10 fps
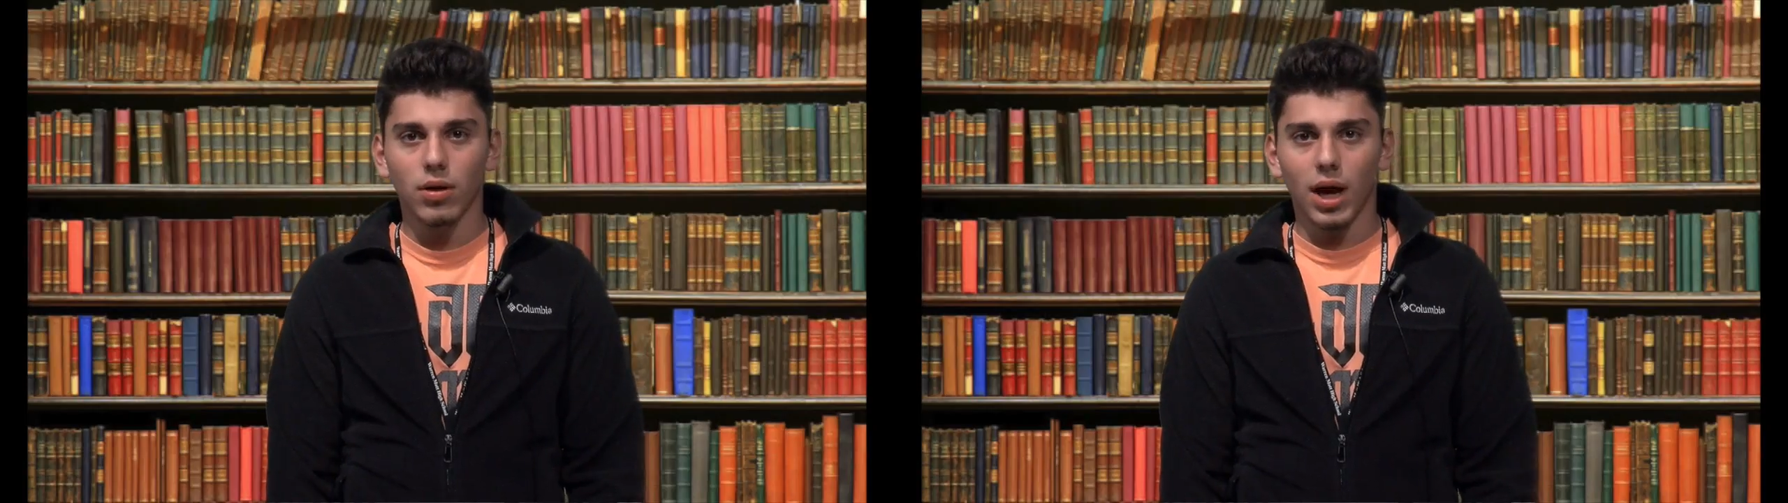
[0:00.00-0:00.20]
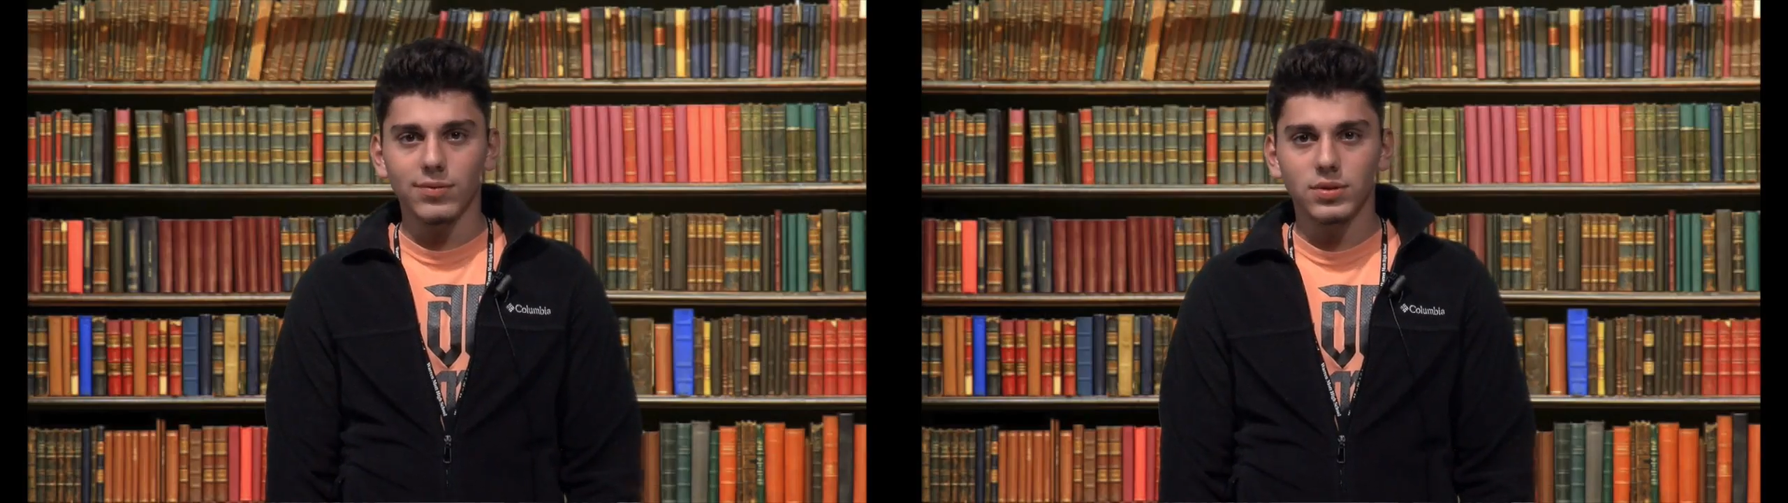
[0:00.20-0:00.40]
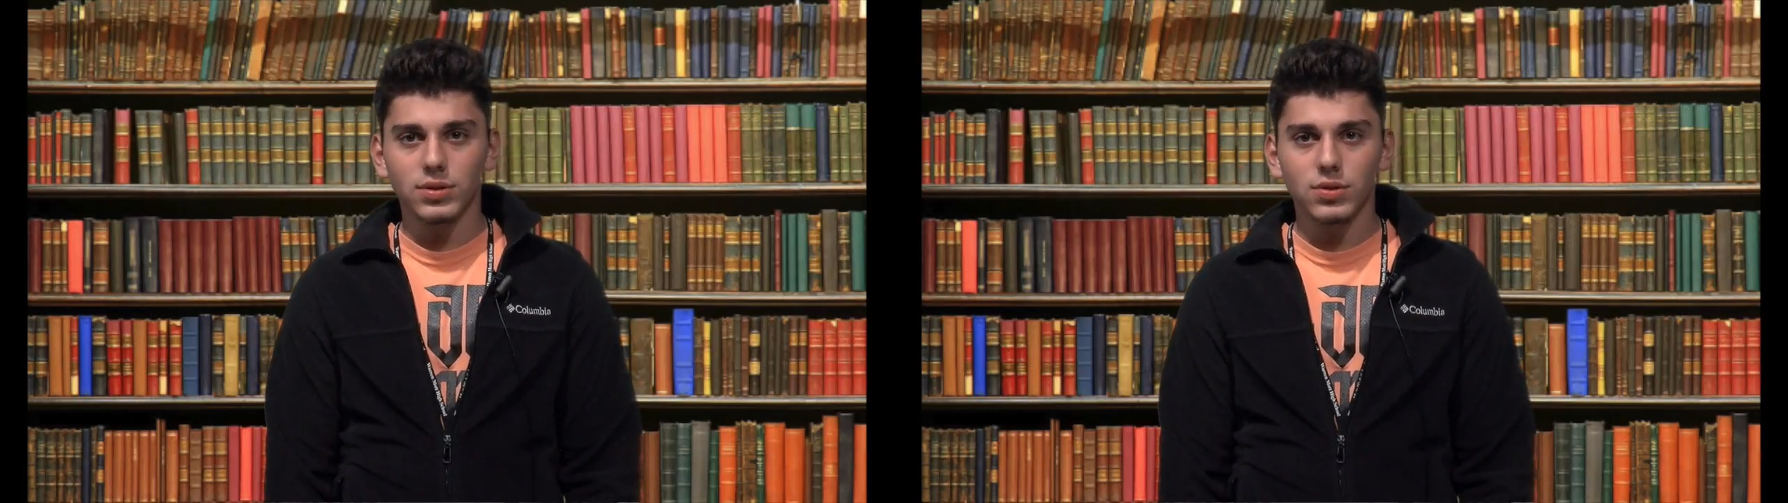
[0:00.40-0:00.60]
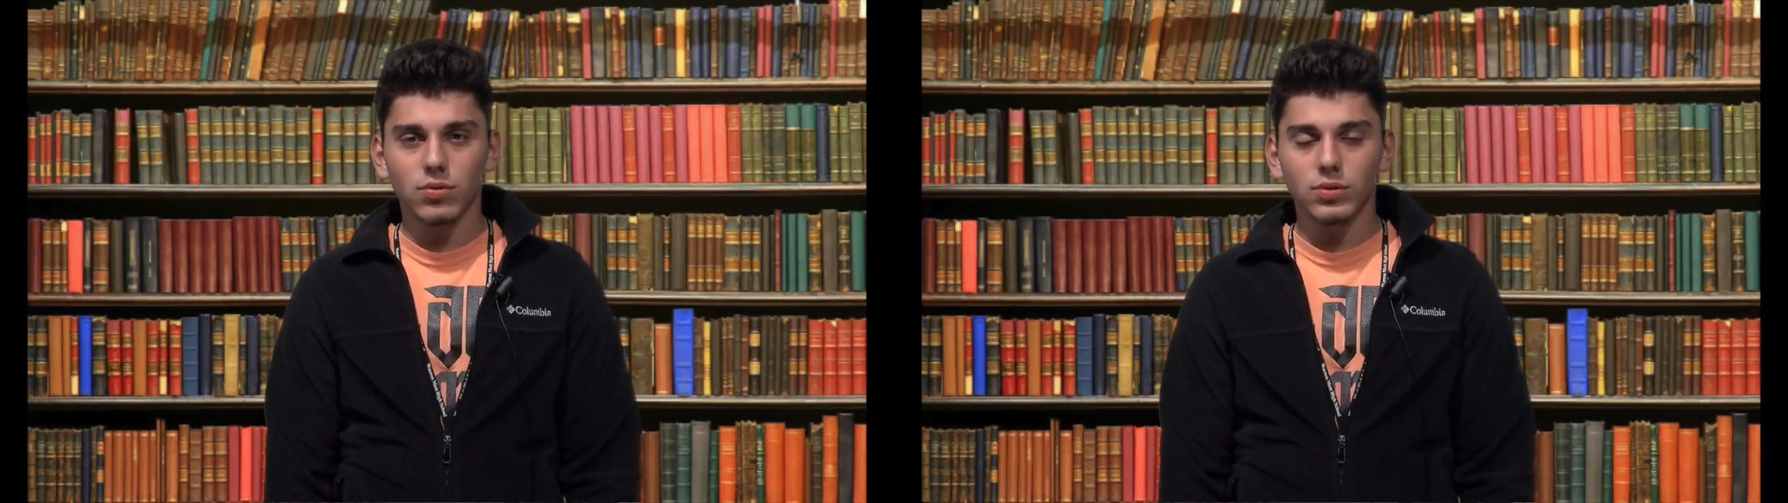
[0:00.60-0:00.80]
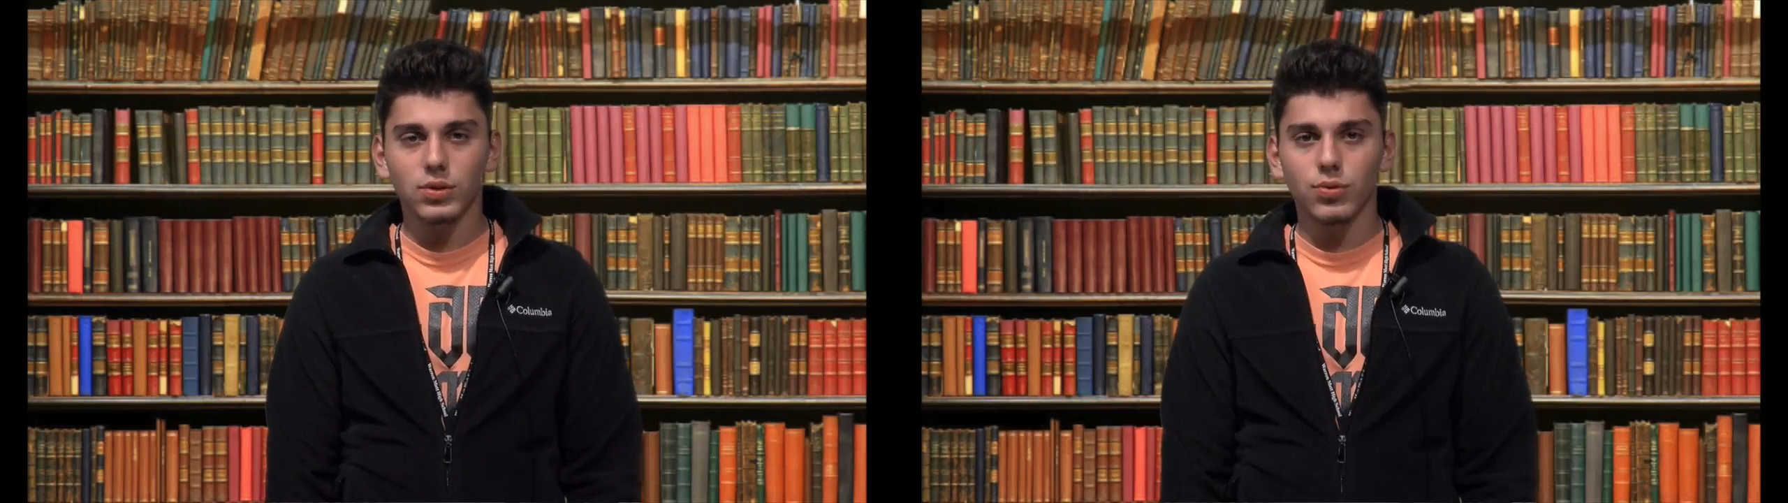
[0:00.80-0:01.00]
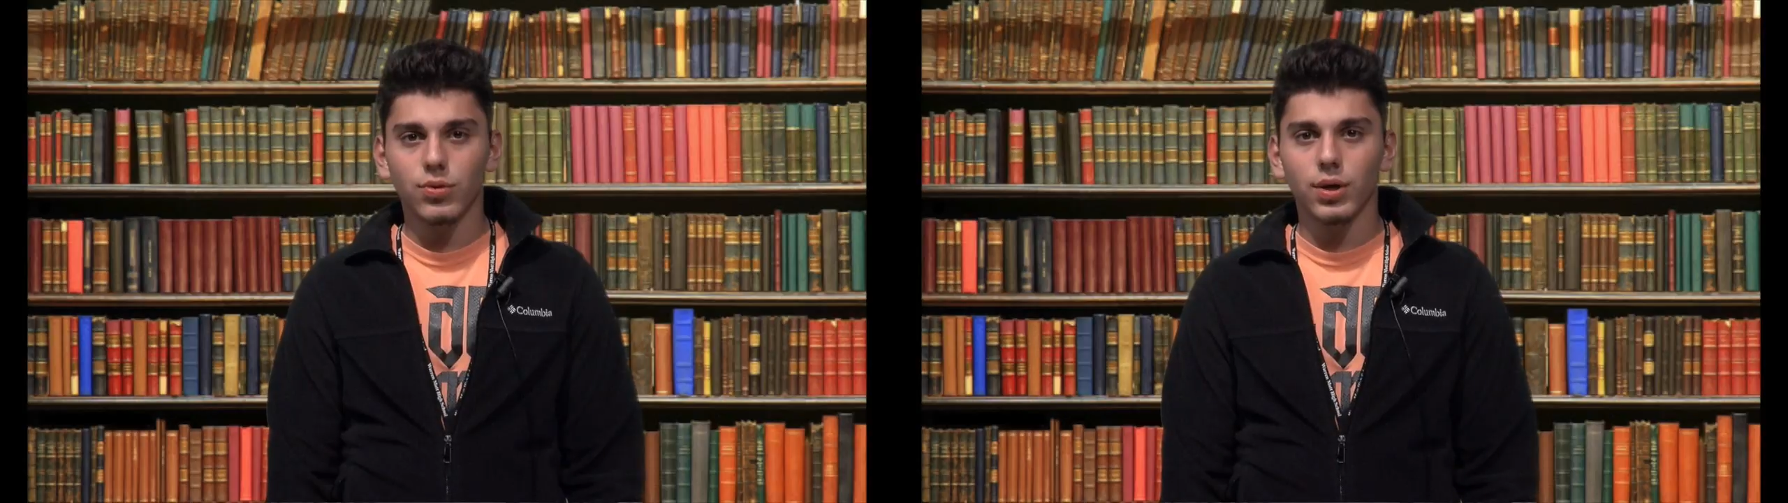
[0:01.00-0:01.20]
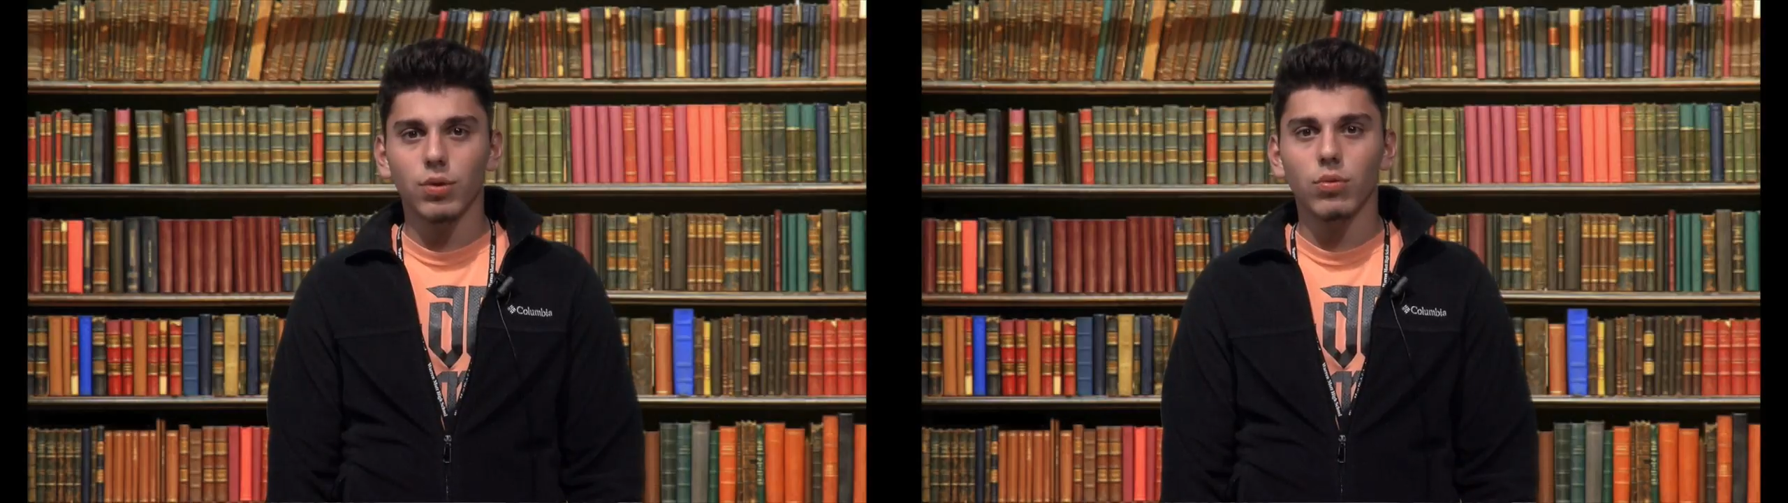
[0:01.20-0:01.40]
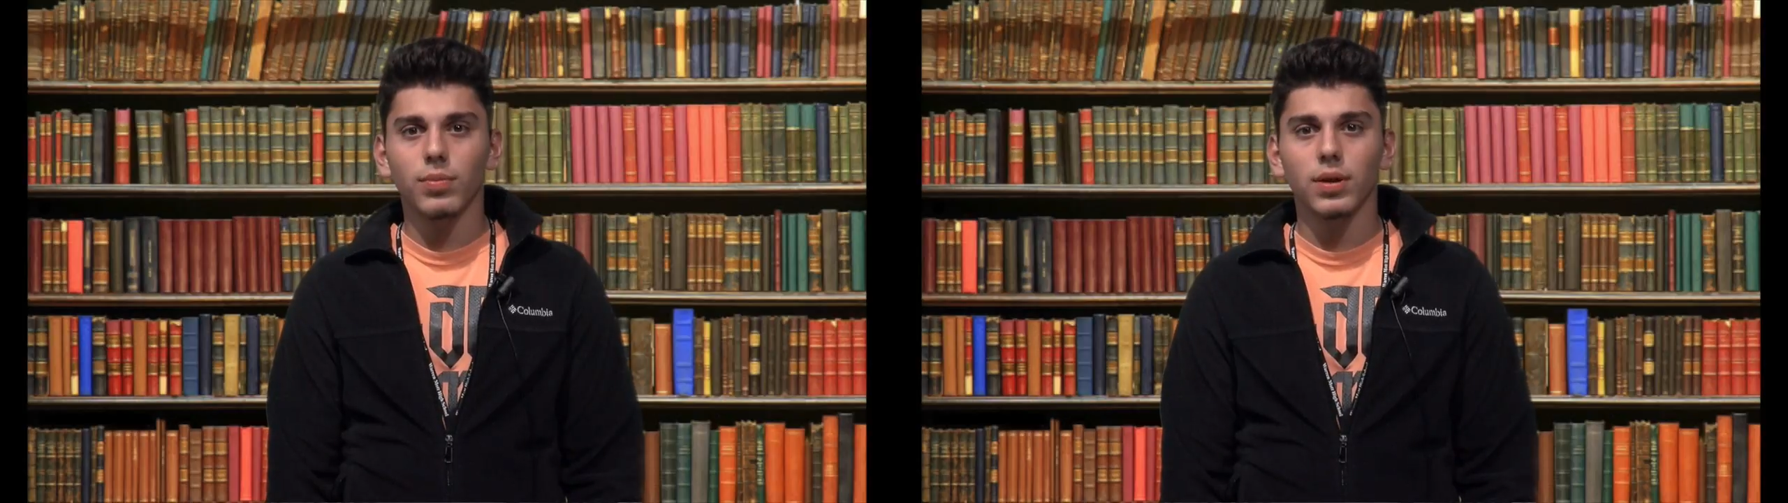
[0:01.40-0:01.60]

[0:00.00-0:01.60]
After school tutoring will